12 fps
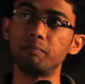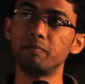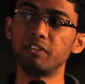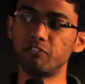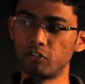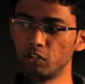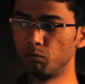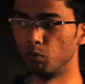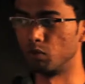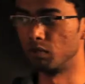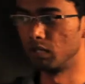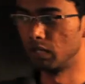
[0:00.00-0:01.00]
Furthermore,
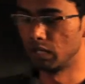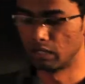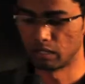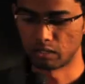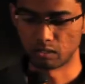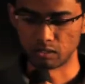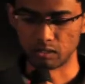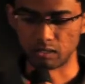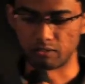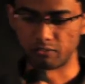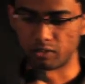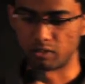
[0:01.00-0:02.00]

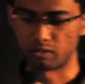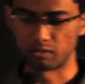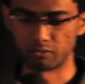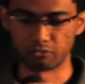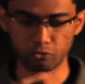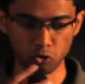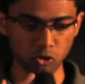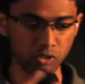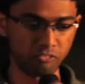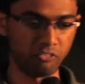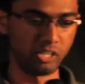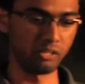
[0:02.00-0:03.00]

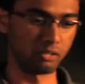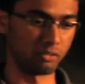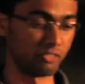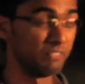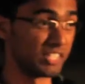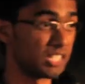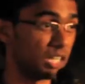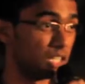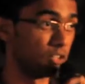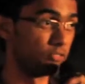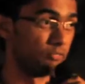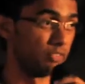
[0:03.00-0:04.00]
photography, when
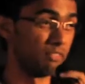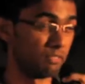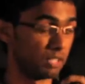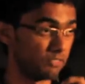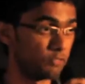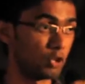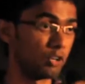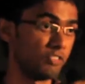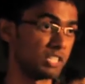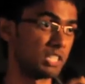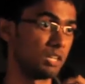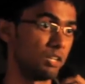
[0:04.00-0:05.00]
photography
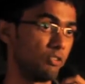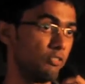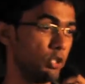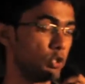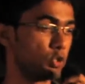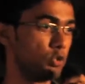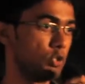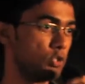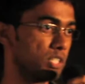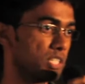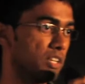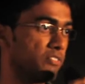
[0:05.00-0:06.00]
started off, we used to use
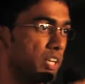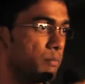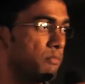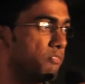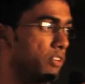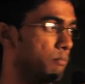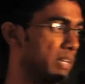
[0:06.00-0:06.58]
this 35mm film